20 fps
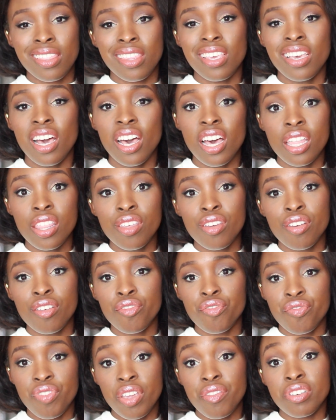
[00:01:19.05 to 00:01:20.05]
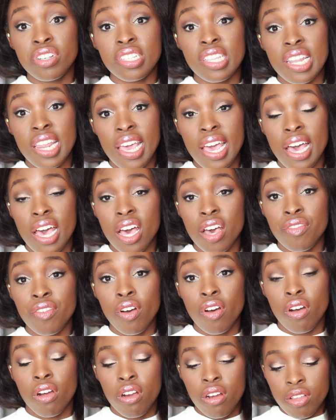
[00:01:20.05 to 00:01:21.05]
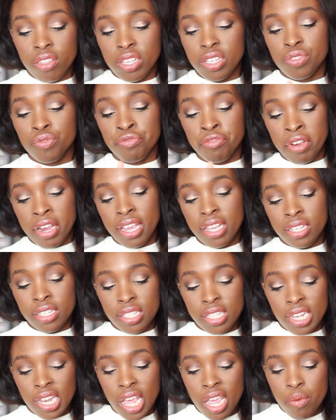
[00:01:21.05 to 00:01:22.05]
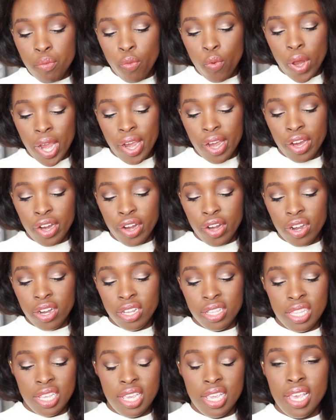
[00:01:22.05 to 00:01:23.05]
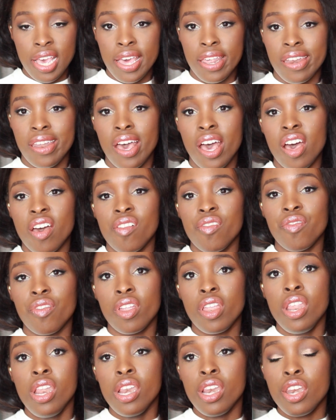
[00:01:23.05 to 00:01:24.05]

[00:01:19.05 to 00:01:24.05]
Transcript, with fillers: The other favorites that I have are these rings that I'm wearing currently and have